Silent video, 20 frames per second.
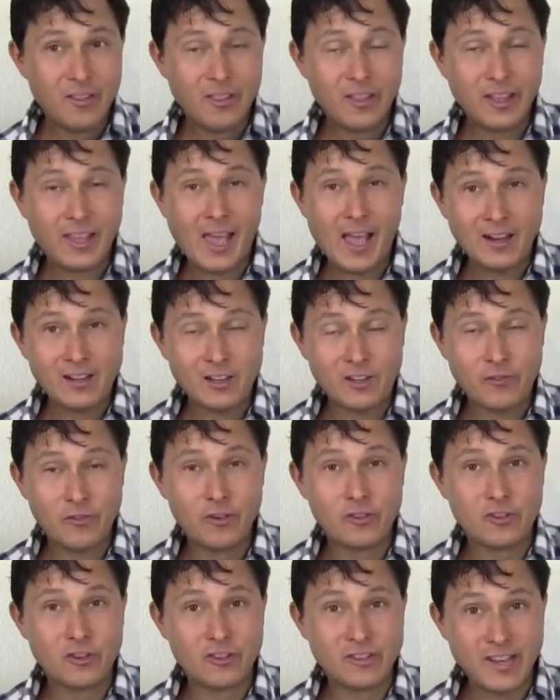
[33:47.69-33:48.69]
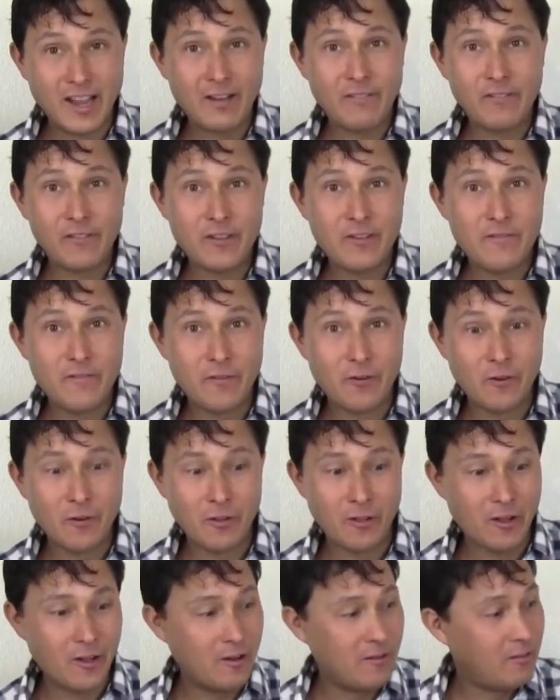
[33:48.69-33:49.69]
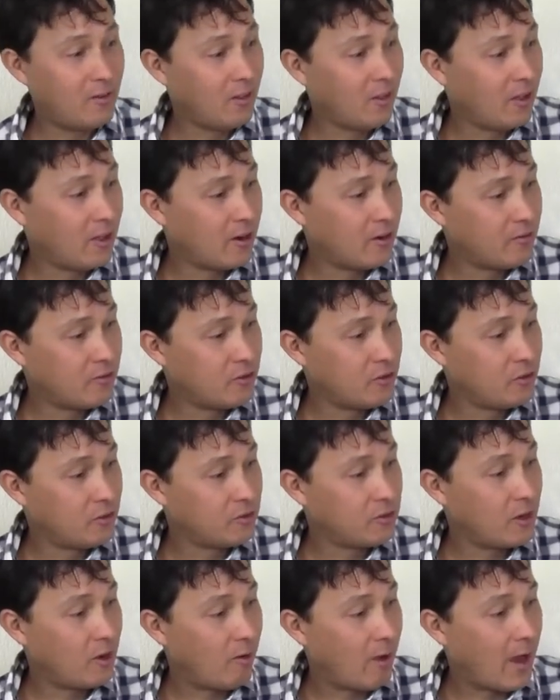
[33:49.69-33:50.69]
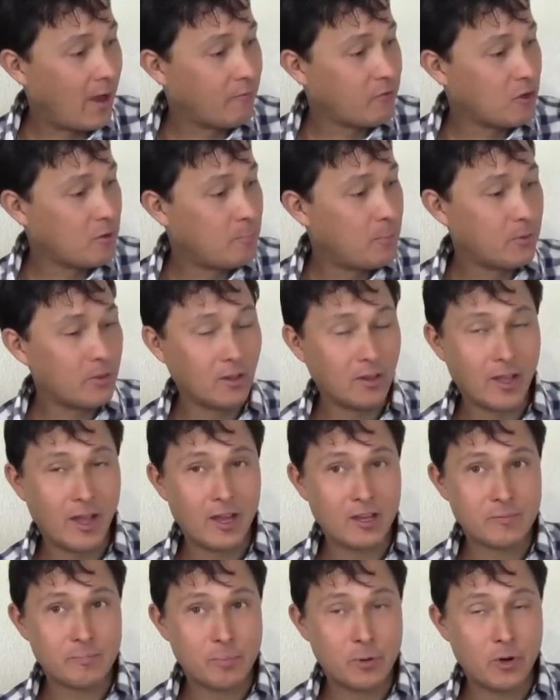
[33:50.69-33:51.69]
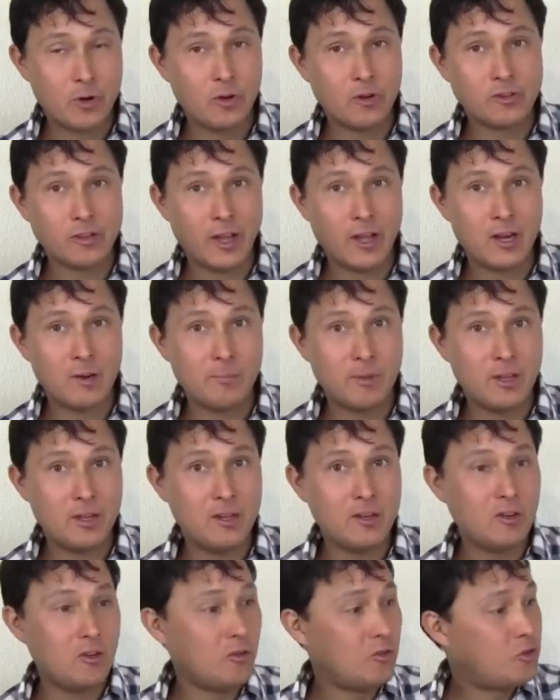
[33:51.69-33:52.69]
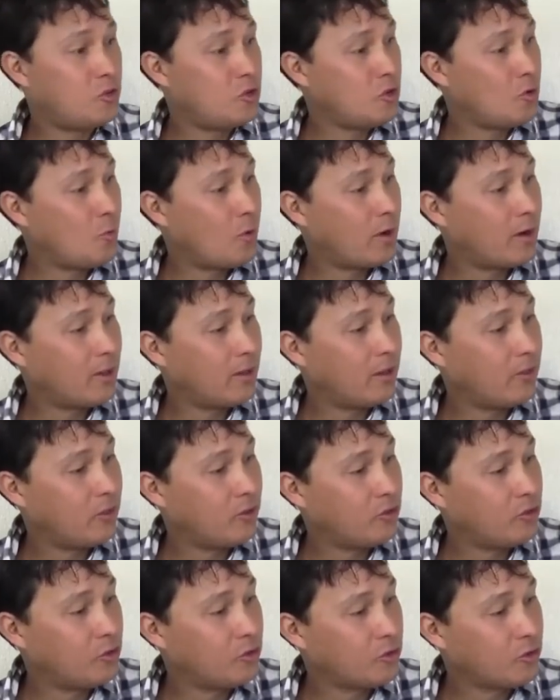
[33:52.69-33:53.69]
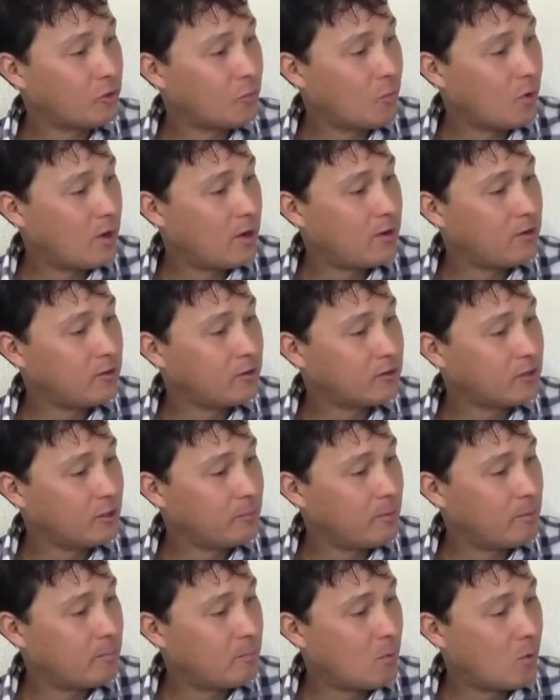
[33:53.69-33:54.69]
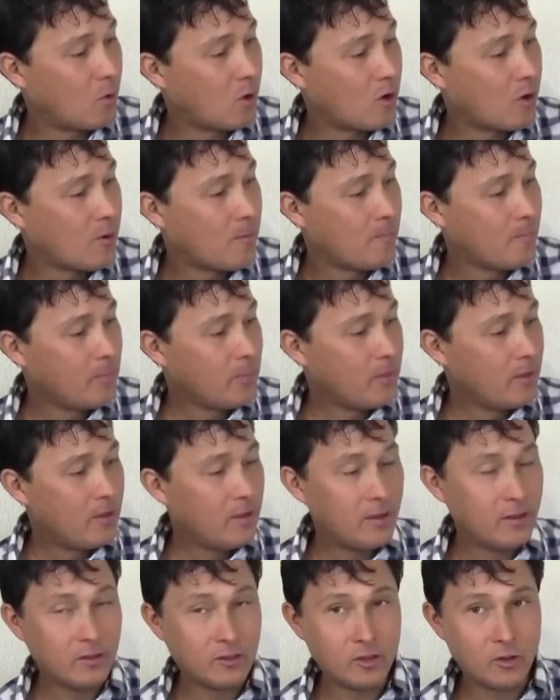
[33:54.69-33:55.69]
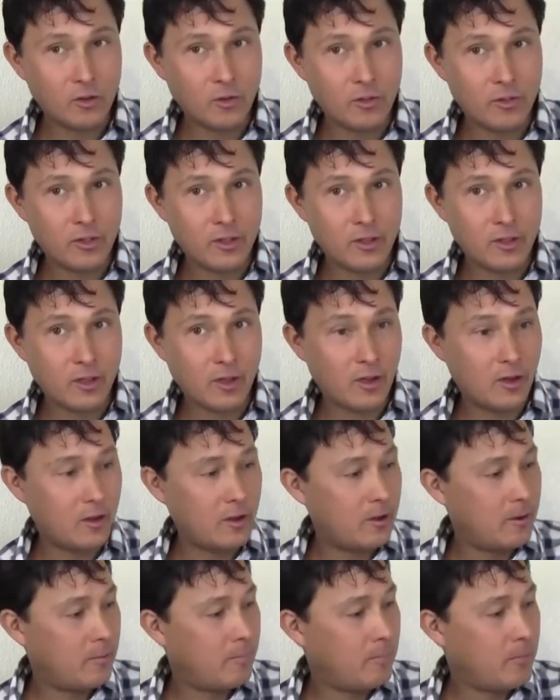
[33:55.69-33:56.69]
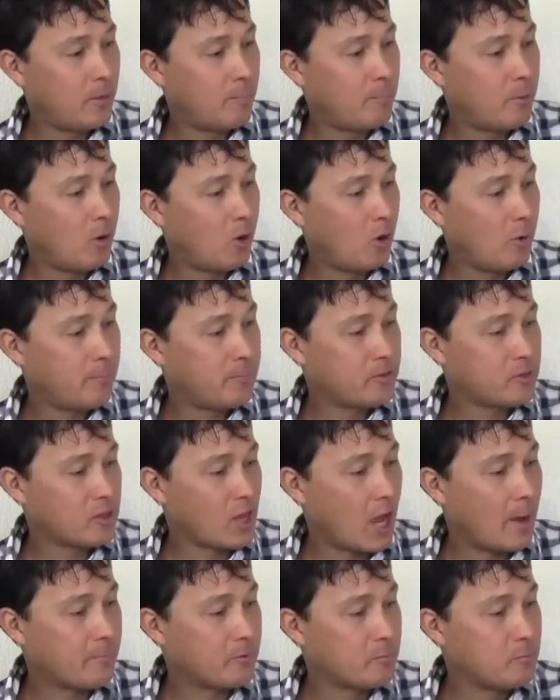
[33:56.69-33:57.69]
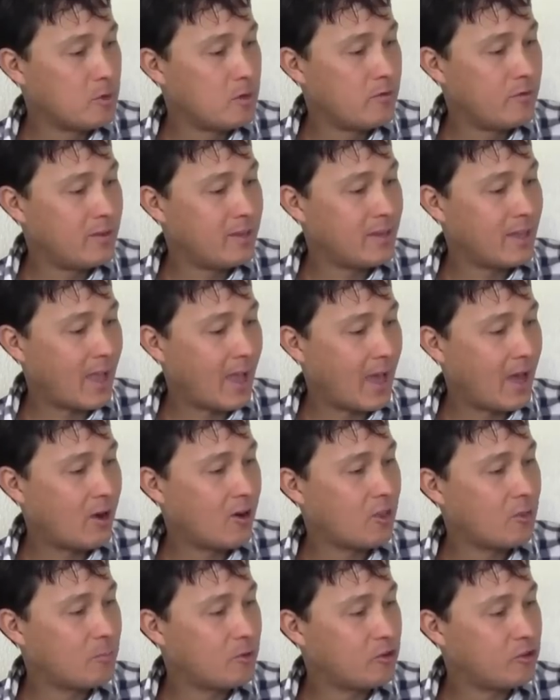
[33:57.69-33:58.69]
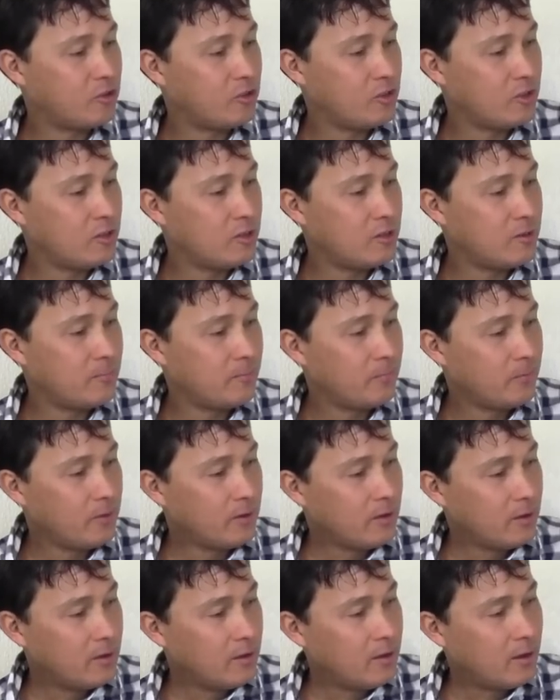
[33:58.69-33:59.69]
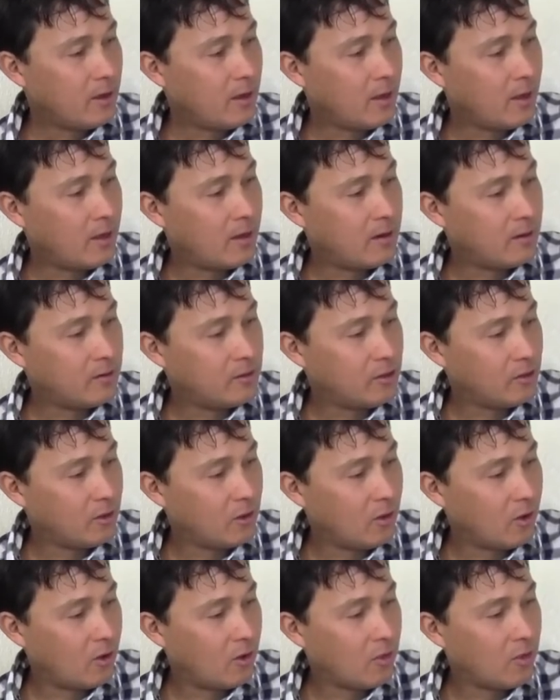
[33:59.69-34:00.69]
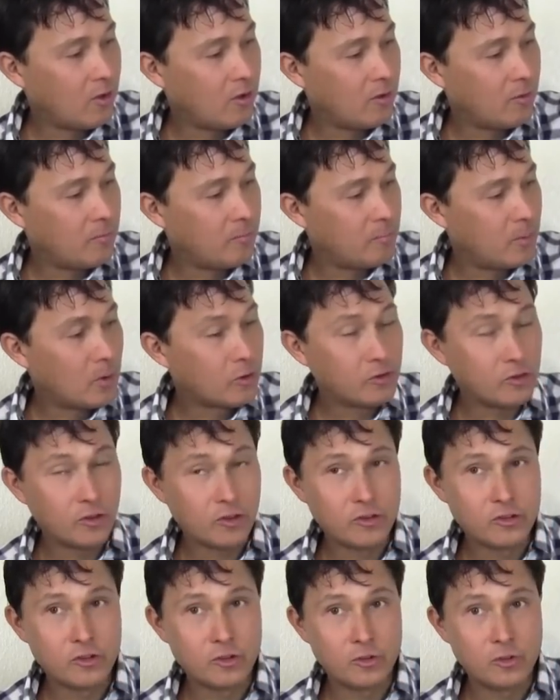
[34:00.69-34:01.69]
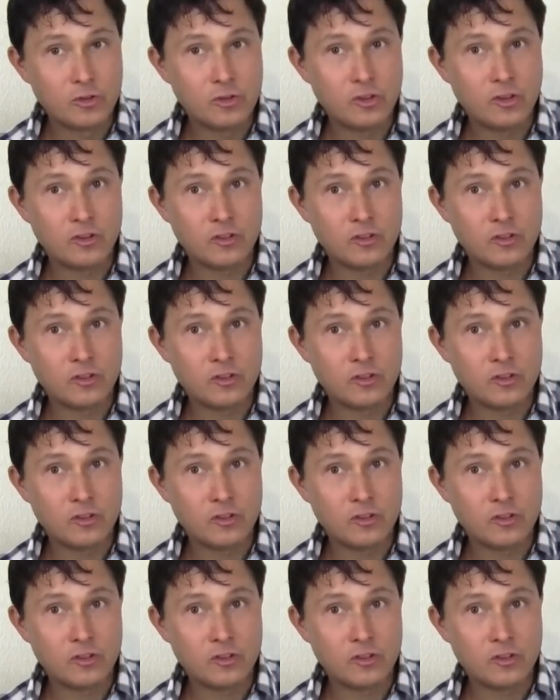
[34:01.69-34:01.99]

The cactus fruits are definitely full of a lot of juice. Now after you put the last produce item in, you do want to let the juicer run just a little bit more until the pulp stops moving out of the machine, and until most of the juice